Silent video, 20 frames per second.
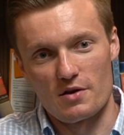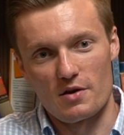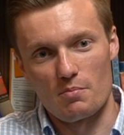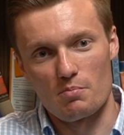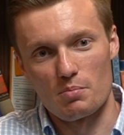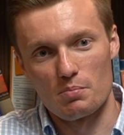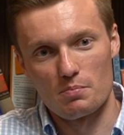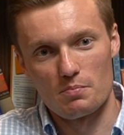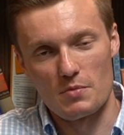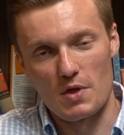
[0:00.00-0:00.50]

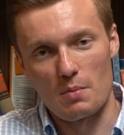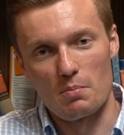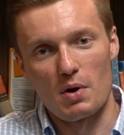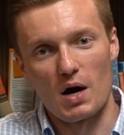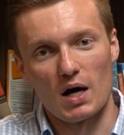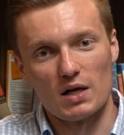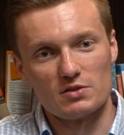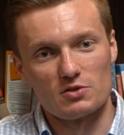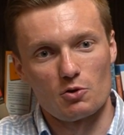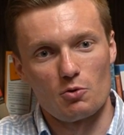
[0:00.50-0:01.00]
the
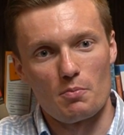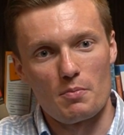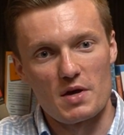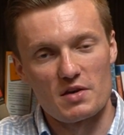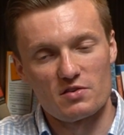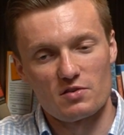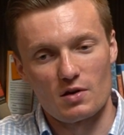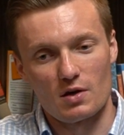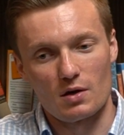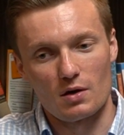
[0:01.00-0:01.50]
puzzle
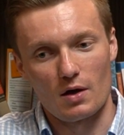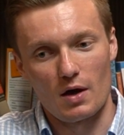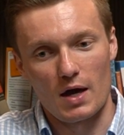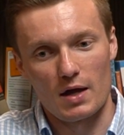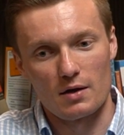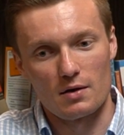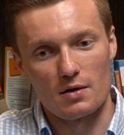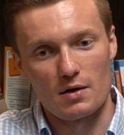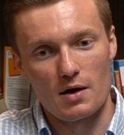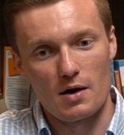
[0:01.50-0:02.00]
missing,
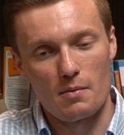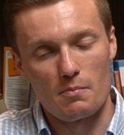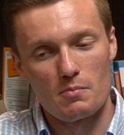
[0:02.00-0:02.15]
and